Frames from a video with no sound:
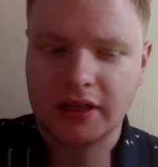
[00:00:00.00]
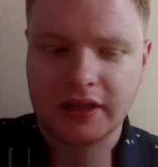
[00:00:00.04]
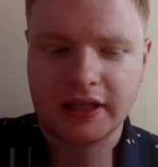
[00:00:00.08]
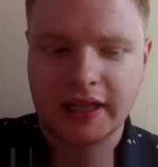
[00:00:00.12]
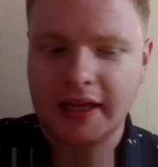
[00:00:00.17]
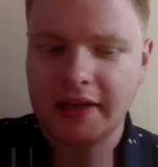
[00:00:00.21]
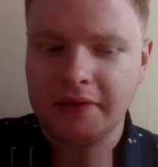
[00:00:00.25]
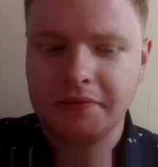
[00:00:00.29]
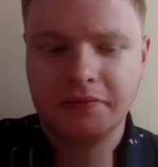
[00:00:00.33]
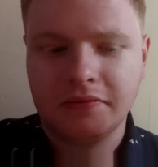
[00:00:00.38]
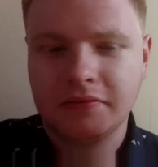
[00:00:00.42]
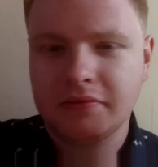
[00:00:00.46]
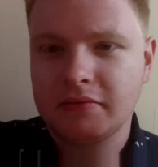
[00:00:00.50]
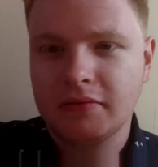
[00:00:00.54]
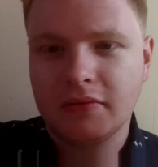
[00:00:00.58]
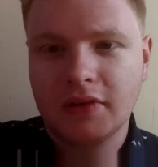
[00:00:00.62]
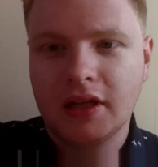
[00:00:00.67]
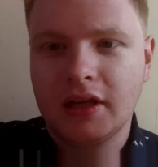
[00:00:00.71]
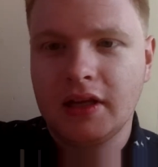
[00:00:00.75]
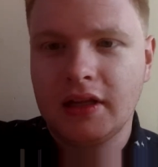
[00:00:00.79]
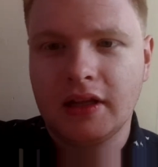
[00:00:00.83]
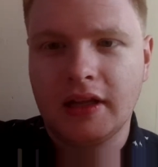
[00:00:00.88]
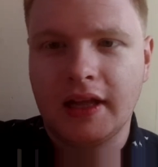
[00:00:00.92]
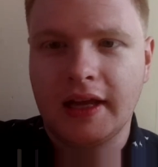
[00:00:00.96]
like that,
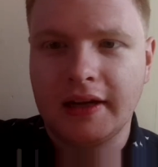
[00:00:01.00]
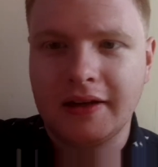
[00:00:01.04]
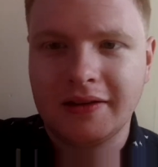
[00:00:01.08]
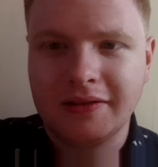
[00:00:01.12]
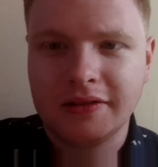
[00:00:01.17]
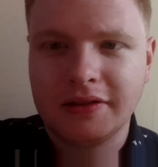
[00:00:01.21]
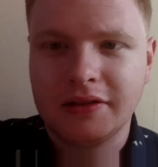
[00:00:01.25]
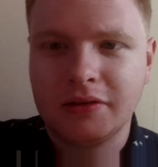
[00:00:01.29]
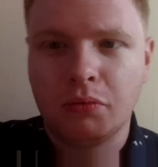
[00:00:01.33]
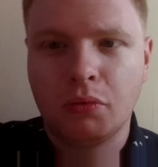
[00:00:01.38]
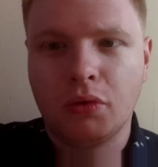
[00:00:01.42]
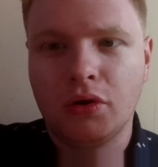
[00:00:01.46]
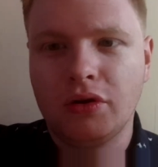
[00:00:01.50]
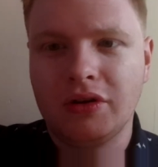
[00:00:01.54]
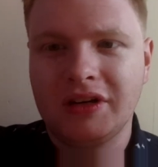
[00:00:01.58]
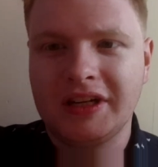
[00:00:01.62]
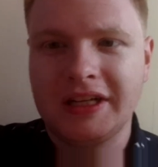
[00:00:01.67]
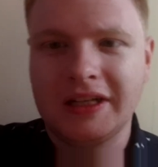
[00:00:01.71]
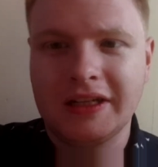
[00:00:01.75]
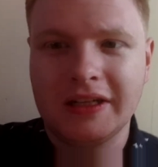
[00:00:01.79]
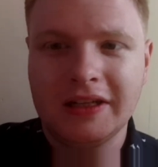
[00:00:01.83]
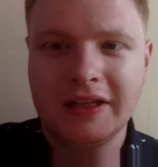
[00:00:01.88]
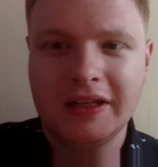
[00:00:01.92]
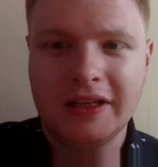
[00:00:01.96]
later in the
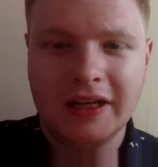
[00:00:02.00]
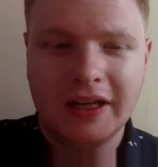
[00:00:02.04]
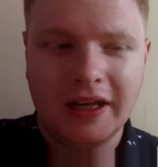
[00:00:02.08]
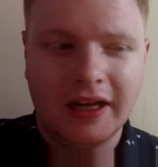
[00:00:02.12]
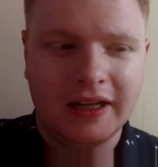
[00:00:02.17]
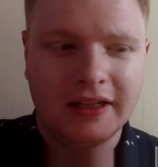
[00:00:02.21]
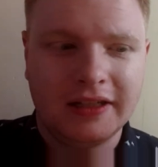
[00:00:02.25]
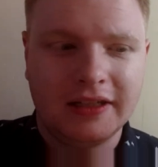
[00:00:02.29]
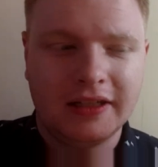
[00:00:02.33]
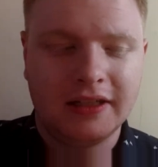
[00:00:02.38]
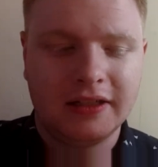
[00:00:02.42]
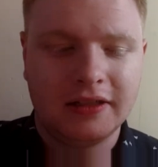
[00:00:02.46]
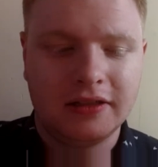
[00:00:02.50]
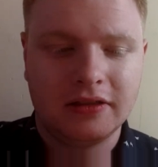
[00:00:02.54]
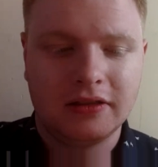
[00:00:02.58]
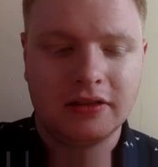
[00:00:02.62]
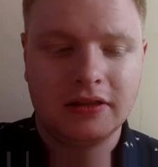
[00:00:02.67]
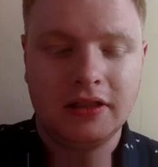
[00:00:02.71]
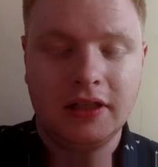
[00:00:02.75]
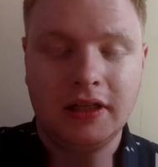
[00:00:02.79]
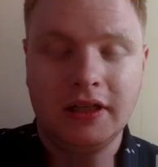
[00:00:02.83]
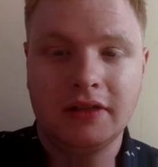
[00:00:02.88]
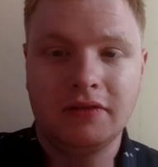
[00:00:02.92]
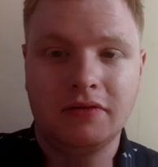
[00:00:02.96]
morning. And then,
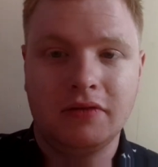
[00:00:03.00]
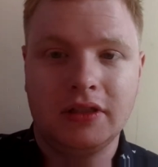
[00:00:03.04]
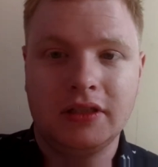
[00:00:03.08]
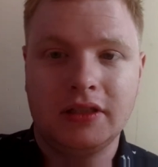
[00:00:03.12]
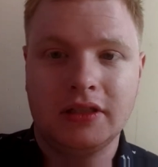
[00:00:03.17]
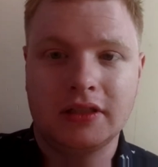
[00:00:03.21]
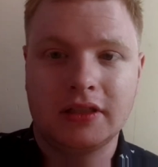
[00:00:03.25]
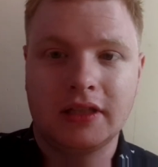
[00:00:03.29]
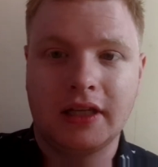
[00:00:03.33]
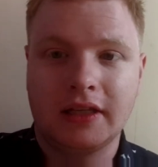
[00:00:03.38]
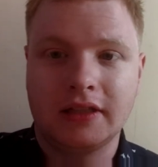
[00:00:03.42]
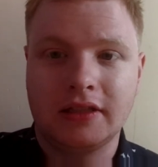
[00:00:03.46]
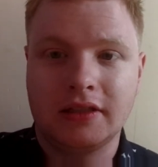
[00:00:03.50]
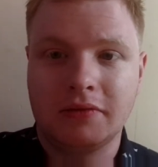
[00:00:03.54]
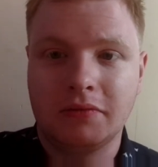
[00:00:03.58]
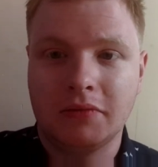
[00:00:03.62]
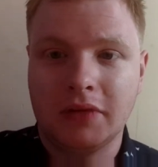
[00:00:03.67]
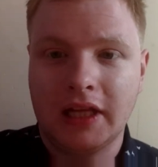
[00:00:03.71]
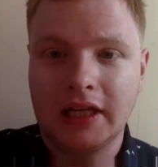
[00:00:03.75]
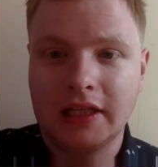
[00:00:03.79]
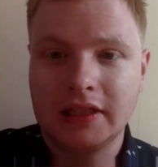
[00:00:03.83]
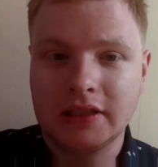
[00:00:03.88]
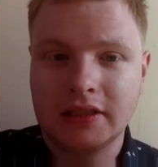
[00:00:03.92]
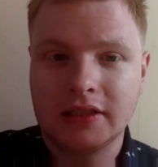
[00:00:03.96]
yeah, we just had
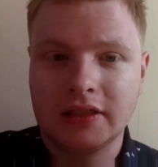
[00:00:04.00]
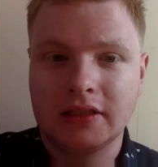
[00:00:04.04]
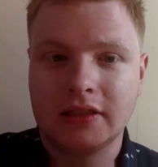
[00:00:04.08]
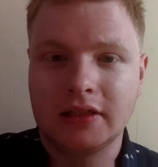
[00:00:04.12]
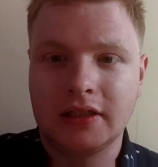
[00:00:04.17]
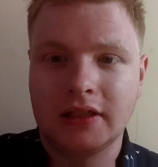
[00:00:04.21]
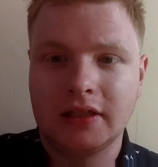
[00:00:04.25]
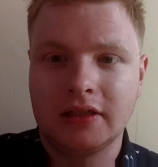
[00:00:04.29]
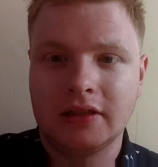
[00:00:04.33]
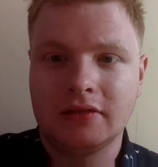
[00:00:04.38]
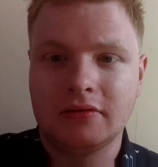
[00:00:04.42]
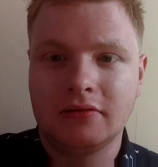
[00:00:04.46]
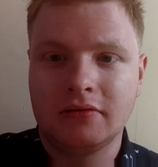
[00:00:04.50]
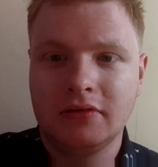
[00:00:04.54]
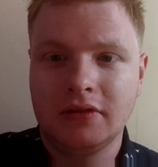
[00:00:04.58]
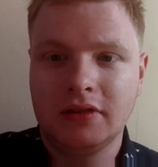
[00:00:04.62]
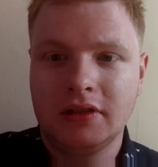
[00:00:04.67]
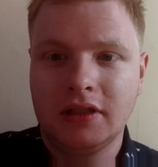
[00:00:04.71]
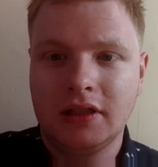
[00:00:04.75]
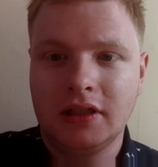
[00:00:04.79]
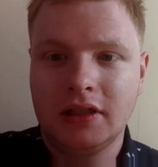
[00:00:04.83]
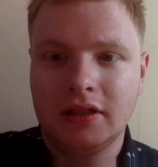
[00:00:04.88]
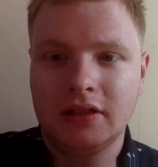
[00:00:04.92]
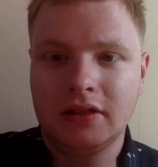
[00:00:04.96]
some lunch and then
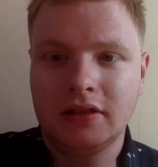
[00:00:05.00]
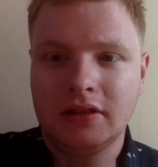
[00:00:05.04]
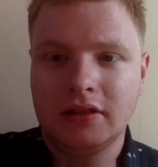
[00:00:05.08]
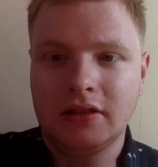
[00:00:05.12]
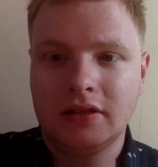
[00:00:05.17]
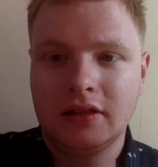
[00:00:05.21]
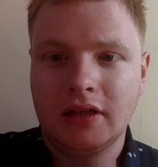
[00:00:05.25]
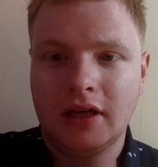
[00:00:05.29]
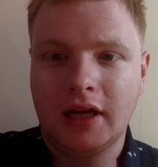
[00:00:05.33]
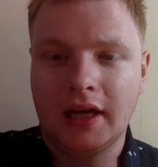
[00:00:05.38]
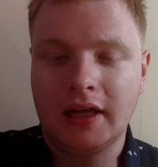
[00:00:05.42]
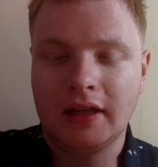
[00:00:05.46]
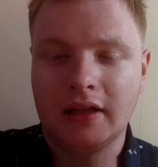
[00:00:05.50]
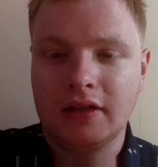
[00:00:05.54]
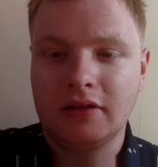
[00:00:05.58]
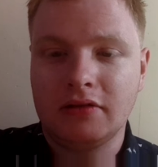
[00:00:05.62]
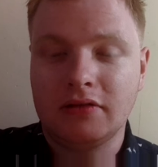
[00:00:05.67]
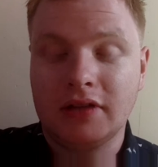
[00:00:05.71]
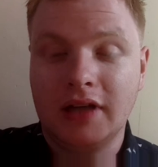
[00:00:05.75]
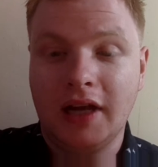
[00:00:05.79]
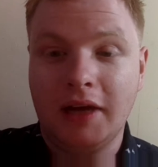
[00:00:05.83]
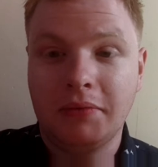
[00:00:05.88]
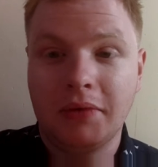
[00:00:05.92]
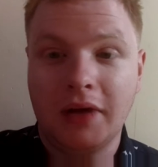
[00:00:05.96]
had a
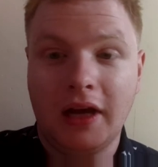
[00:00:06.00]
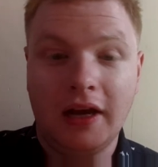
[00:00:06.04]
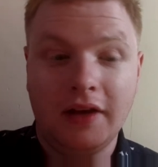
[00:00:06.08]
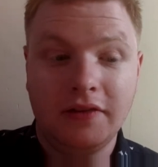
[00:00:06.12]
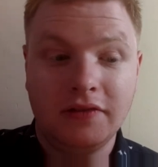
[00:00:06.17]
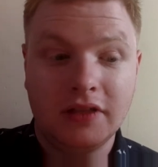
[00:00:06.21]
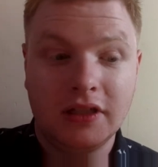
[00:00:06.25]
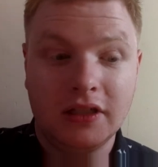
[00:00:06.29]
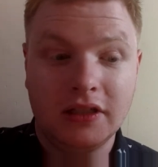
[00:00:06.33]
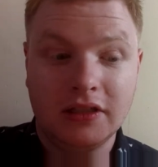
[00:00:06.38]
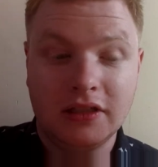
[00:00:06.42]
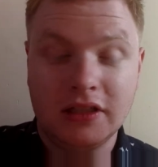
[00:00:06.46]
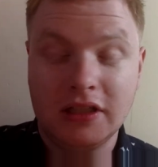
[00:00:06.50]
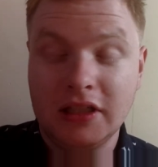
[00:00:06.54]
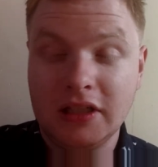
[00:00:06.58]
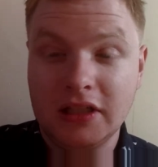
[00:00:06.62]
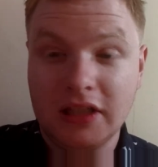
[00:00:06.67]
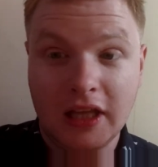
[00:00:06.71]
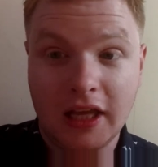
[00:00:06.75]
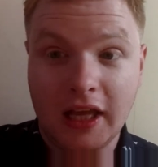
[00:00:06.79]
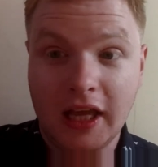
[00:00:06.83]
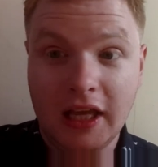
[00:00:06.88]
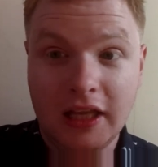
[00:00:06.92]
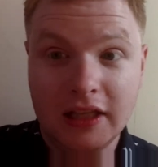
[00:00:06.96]
little nap after
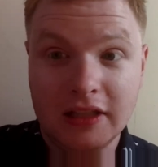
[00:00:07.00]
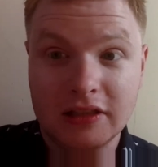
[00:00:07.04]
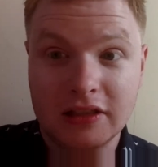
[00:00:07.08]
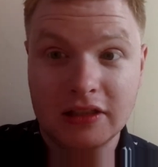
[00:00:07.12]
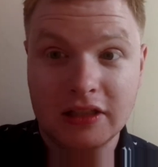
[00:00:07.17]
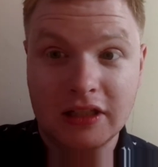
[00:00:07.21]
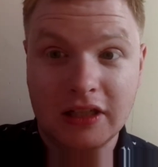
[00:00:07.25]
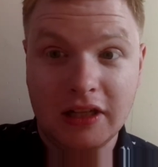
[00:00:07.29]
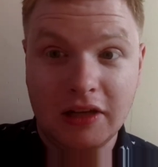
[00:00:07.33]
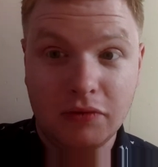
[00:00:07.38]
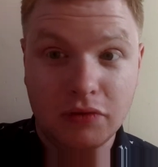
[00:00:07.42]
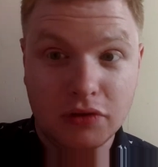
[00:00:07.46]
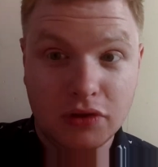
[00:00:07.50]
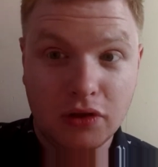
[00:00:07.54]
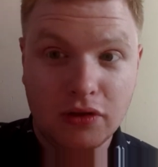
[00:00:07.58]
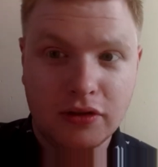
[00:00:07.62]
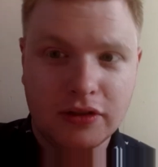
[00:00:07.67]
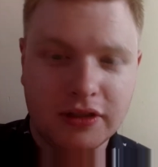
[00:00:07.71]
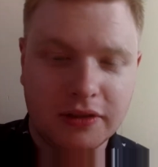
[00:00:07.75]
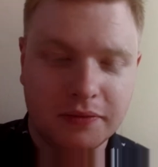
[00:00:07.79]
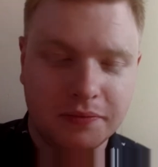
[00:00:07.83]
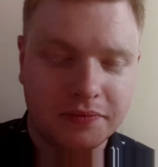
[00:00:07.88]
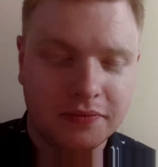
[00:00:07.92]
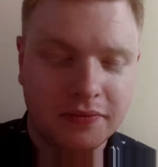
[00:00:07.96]
seeing the kids, and that was
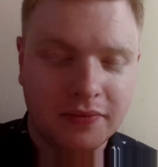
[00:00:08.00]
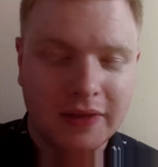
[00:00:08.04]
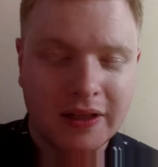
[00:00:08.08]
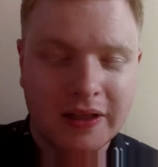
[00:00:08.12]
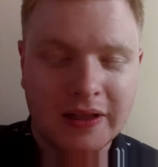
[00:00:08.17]
awesome.